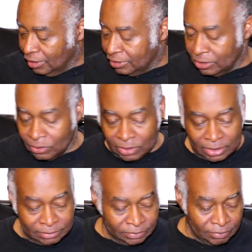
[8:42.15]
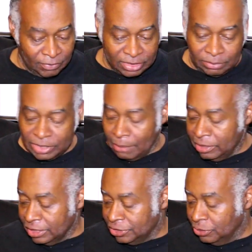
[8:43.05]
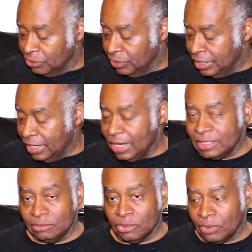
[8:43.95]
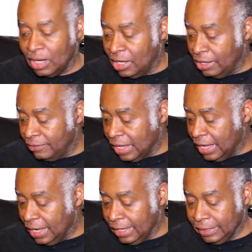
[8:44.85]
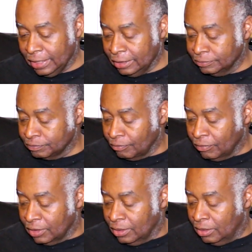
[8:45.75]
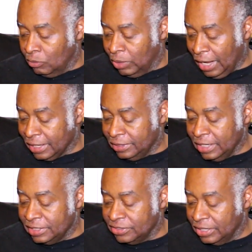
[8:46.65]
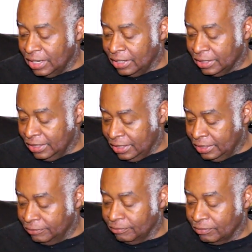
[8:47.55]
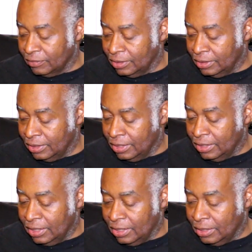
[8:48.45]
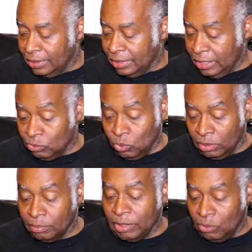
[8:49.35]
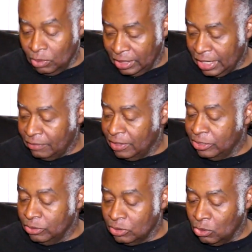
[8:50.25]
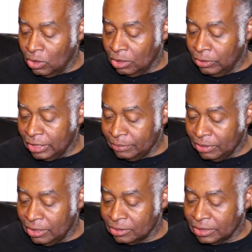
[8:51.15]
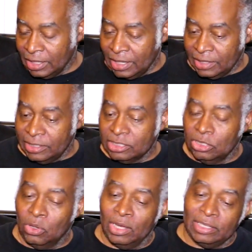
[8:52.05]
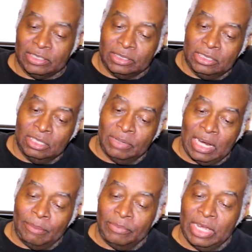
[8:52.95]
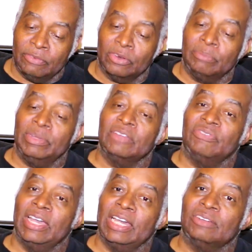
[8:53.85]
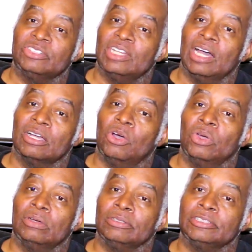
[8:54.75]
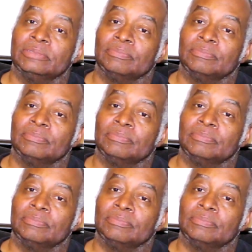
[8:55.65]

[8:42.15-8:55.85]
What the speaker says: So sometime in the next 2 or 3 days it'll arrive, and when I can take this thing out again, it will have that new coil on it, because this coil is good, but I'm never a big fan of stock coils,